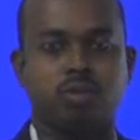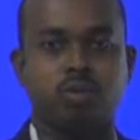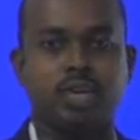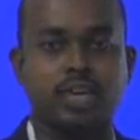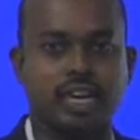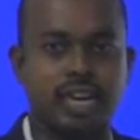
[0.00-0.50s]

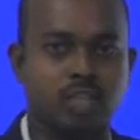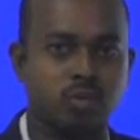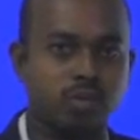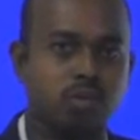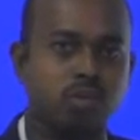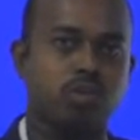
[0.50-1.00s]
Today class
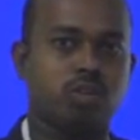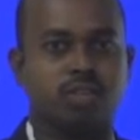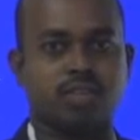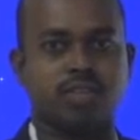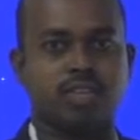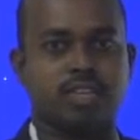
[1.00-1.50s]
we are going to
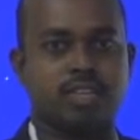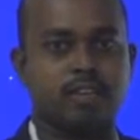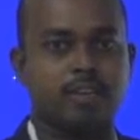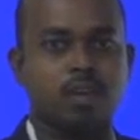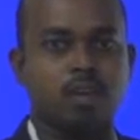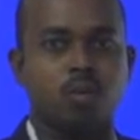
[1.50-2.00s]

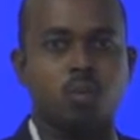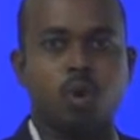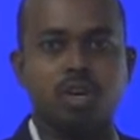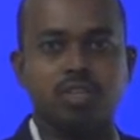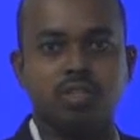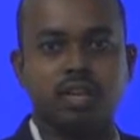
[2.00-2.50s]
discussing
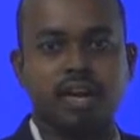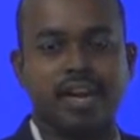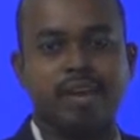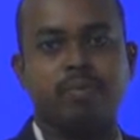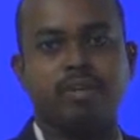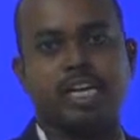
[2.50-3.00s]
what is the
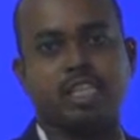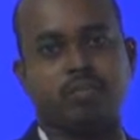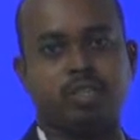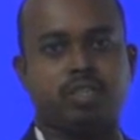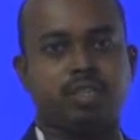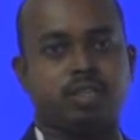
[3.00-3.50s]
AM
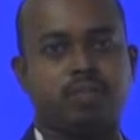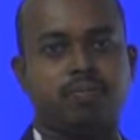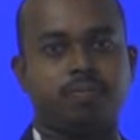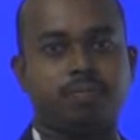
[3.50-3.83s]
transmitter